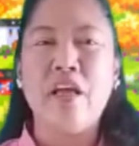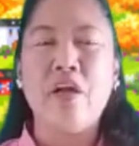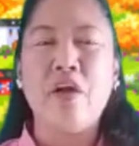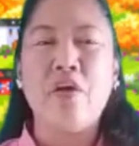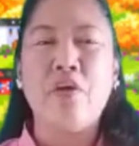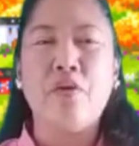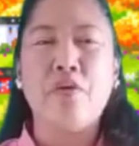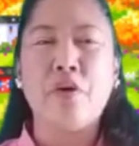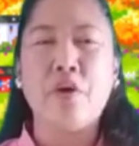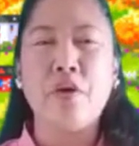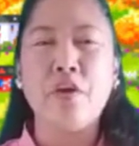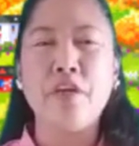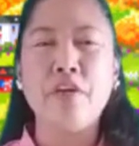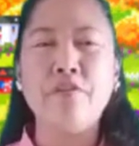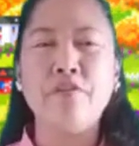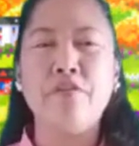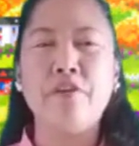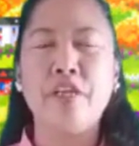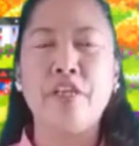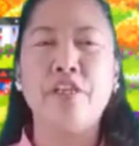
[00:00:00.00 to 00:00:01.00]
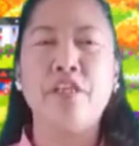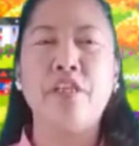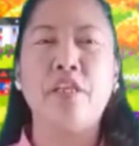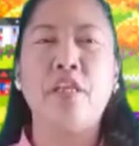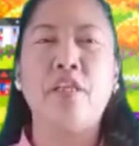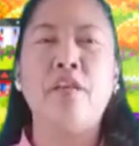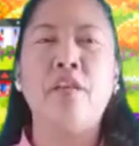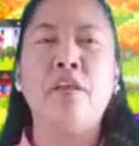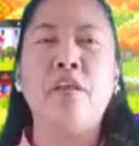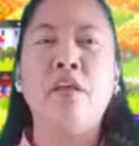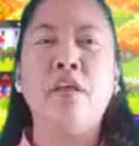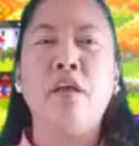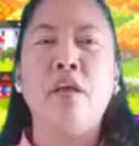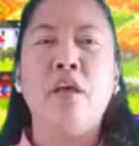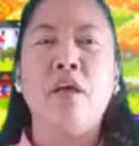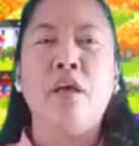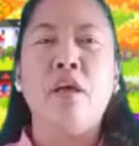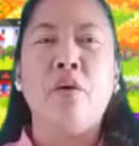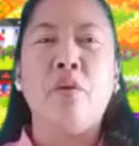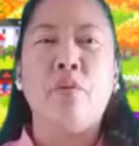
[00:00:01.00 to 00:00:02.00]
Rolling friction.
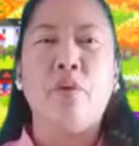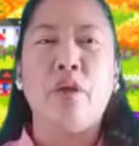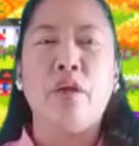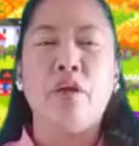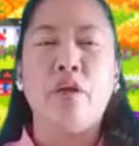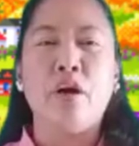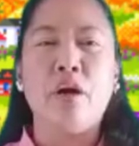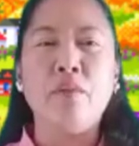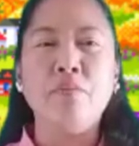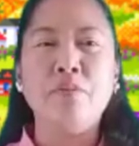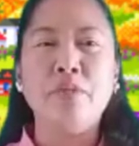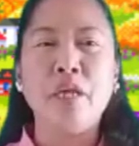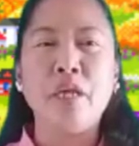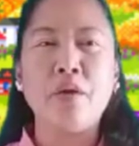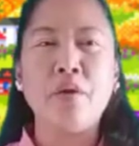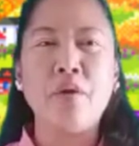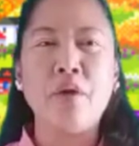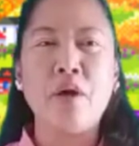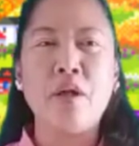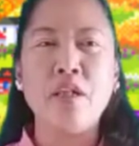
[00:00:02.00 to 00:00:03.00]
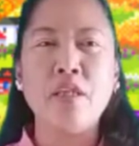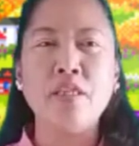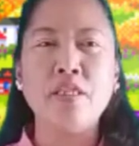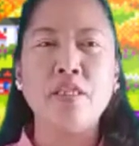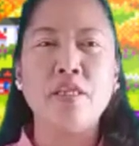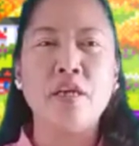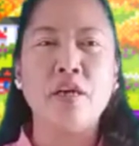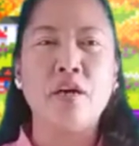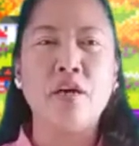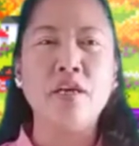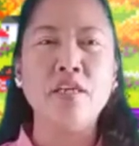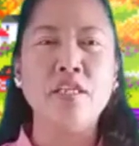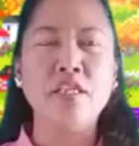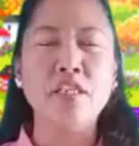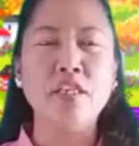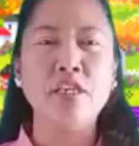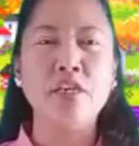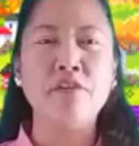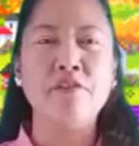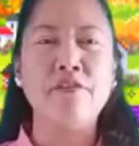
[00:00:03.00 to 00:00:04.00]
When an object rolls across the
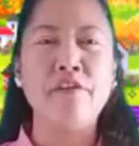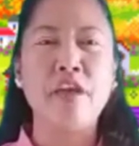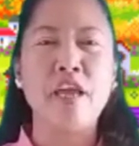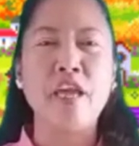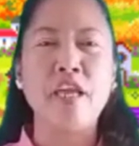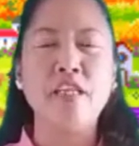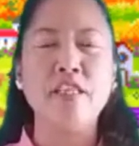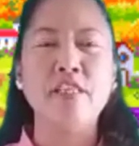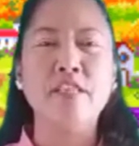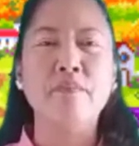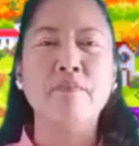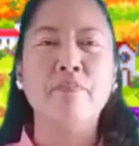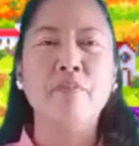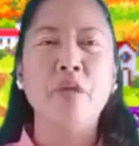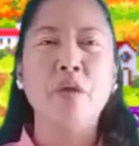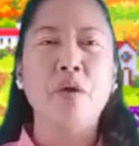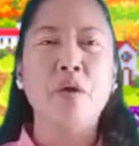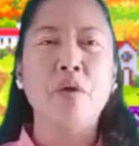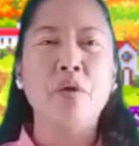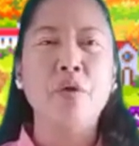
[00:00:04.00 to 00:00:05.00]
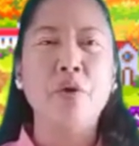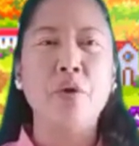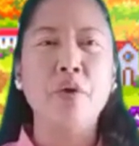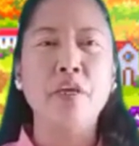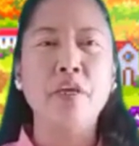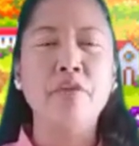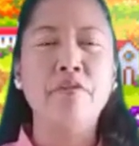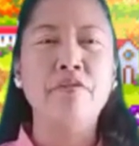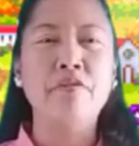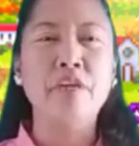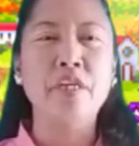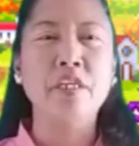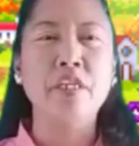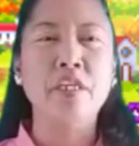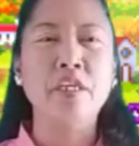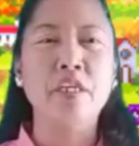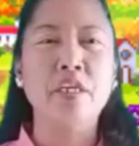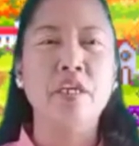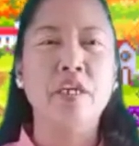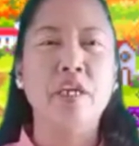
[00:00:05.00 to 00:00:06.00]
surface, rolling friction
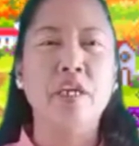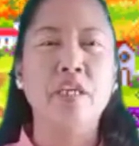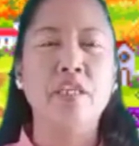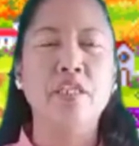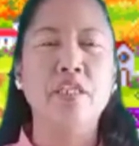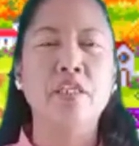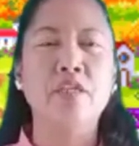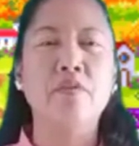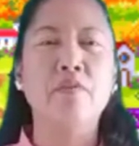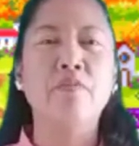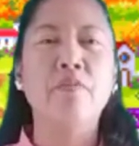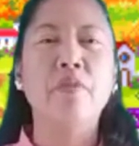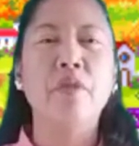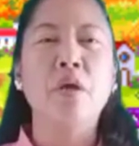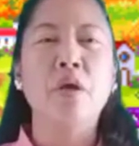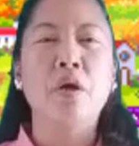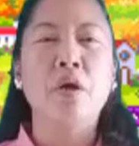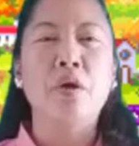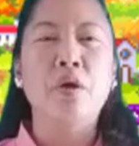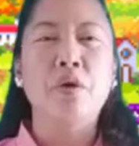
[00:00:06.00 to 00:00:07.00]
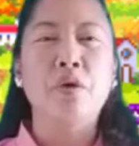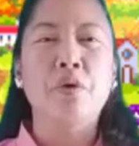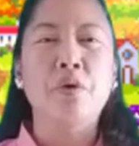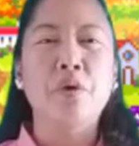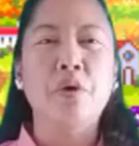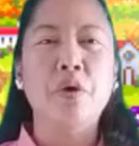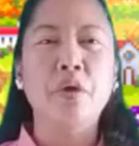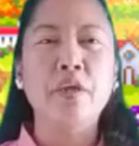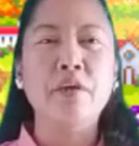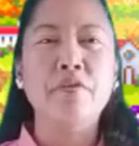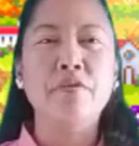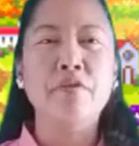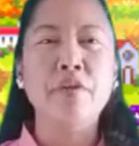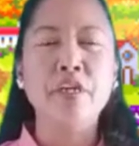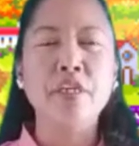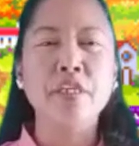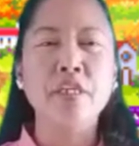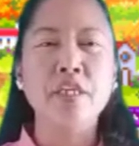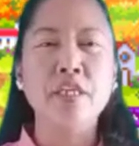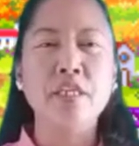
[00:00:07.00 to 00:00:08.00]
occurs. Rolling
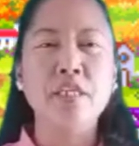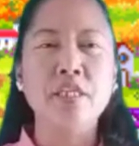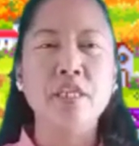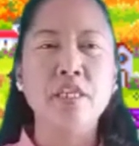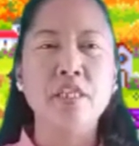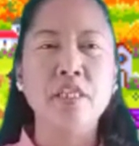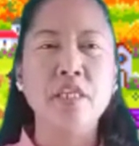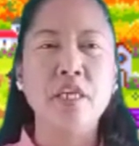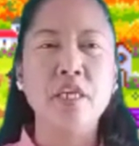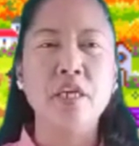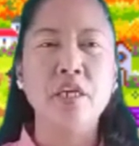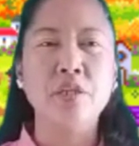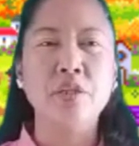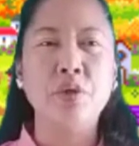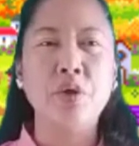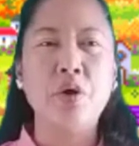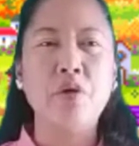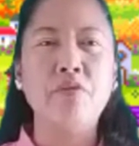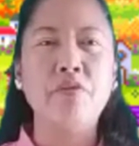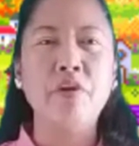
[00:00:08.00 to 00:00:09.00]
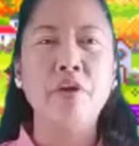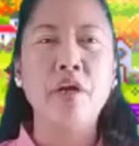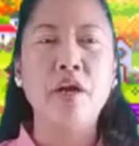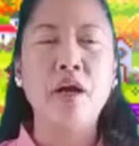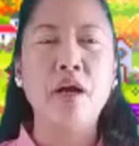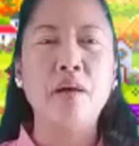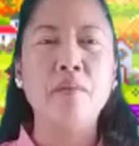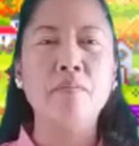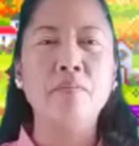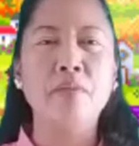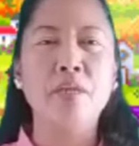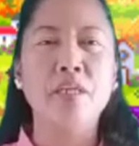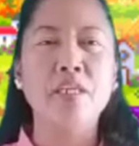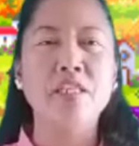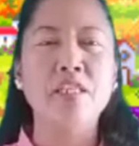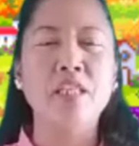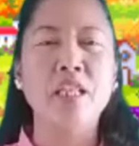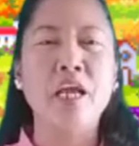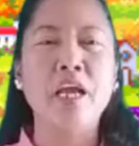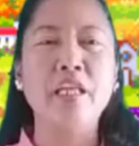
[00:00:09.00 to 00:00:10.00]
friction is easier to overcome than
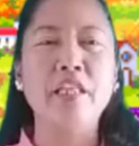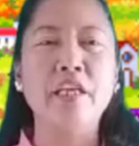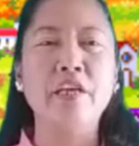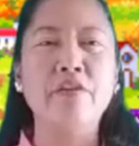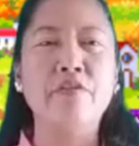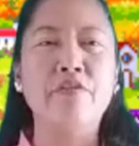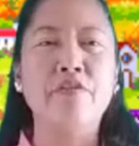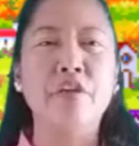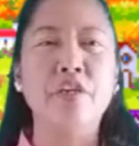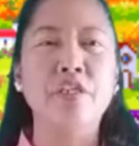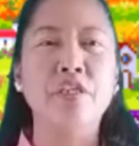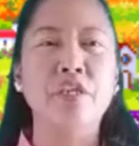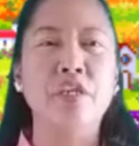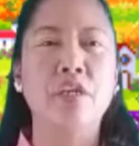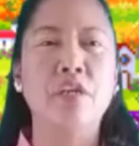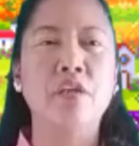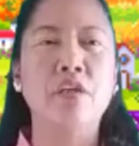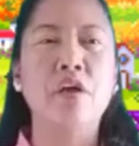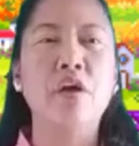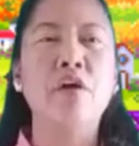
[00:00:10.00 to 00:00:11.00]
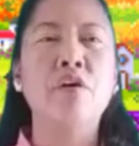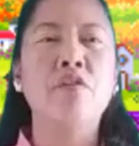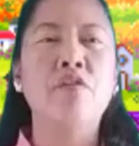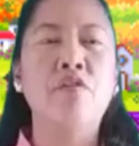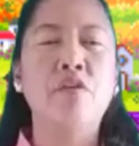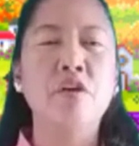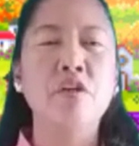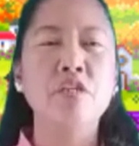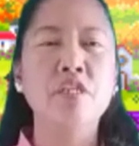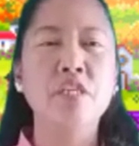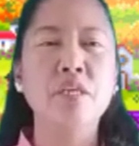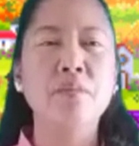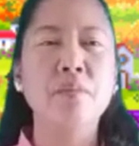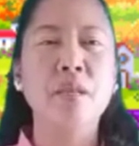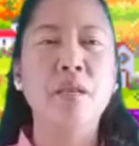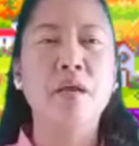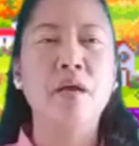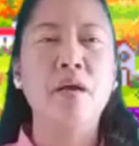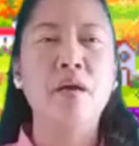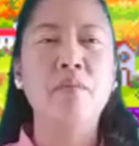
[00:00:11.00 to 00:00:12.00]
sliding friction for
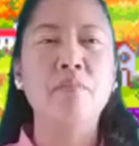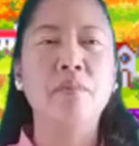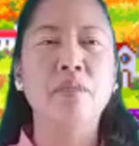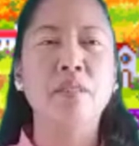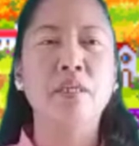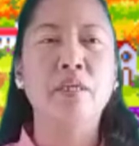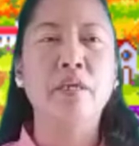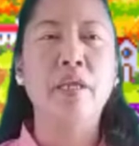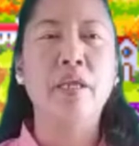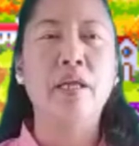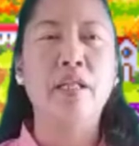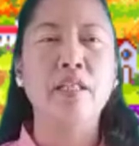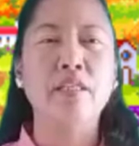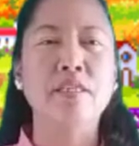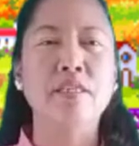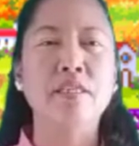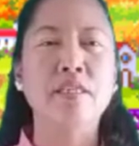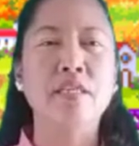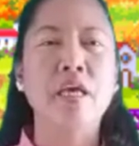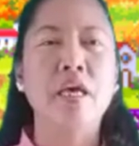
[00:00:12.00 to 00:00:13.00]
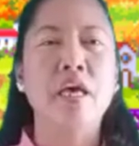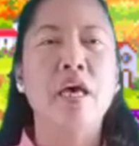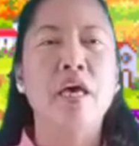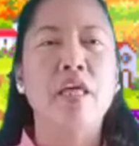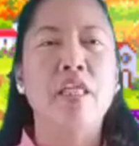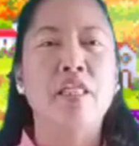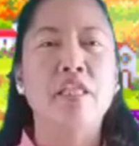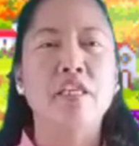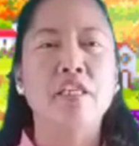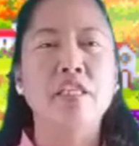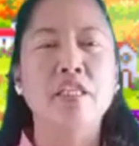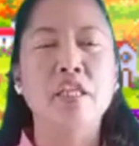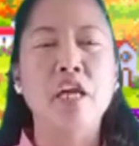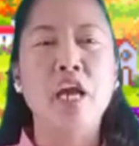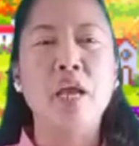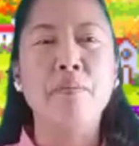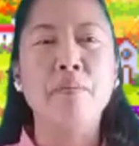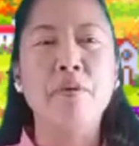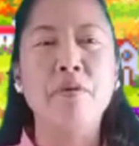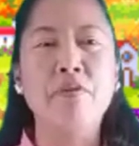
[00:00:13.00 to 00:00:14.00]
similar materials. This
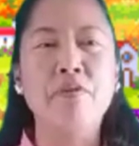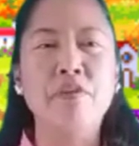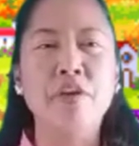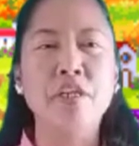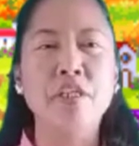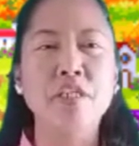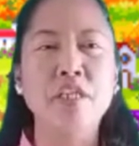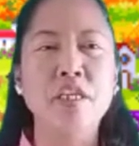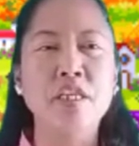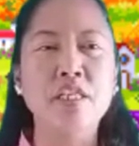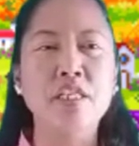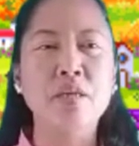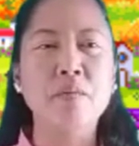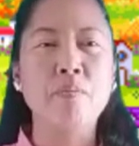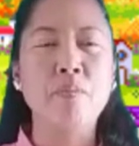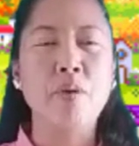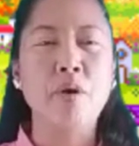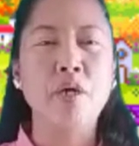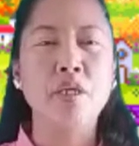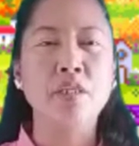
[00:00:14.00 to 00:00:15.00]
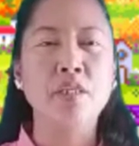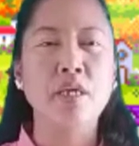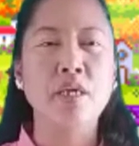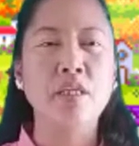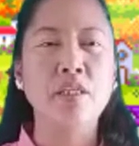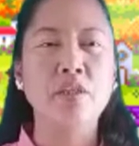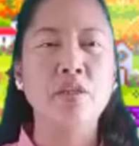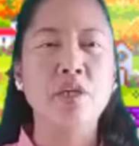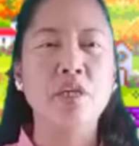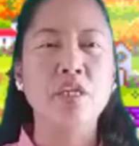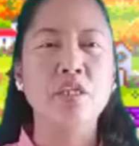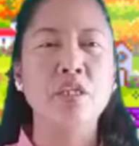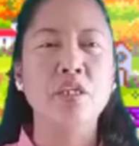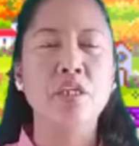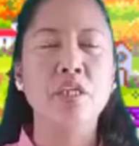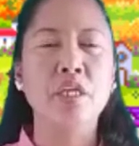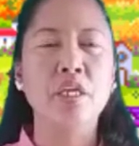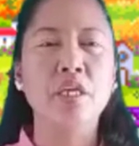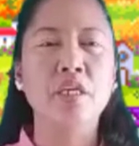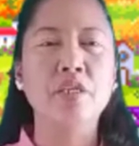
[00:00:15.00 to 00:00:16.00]
type of friction is important to
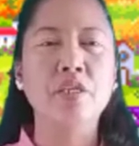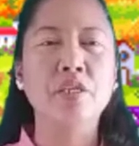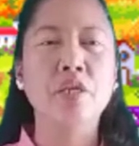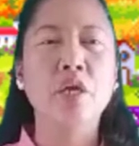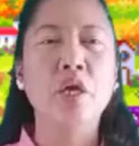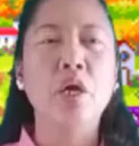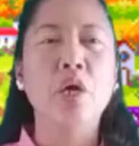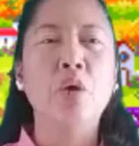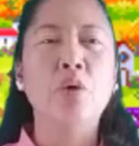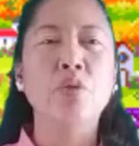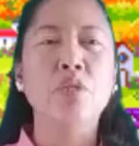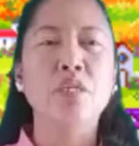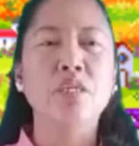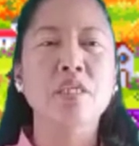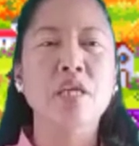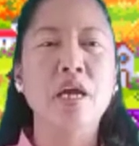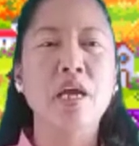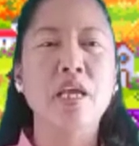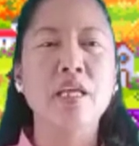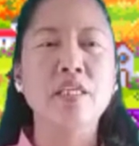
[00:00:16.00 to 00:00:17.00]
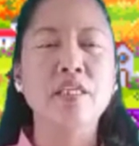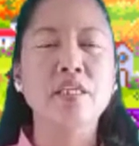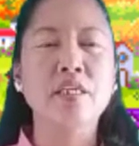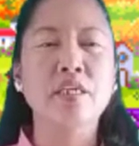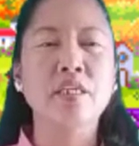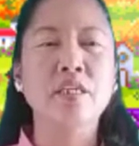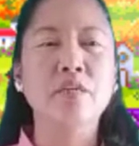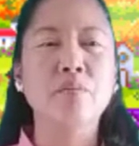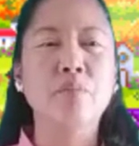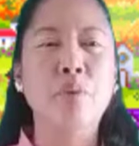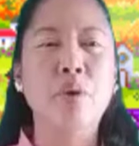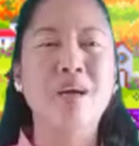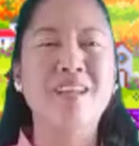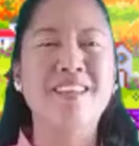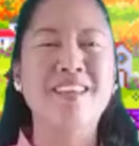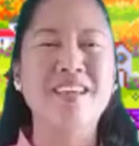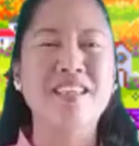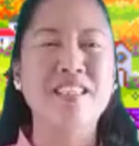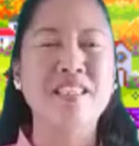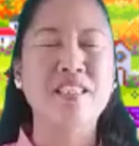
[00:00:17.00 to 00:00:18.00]
engineers who design certain
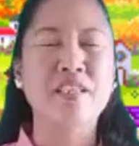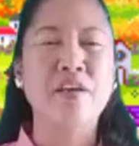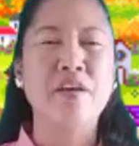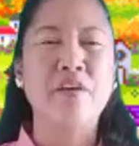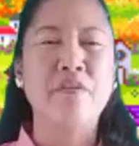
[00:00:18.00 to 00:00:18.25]
products.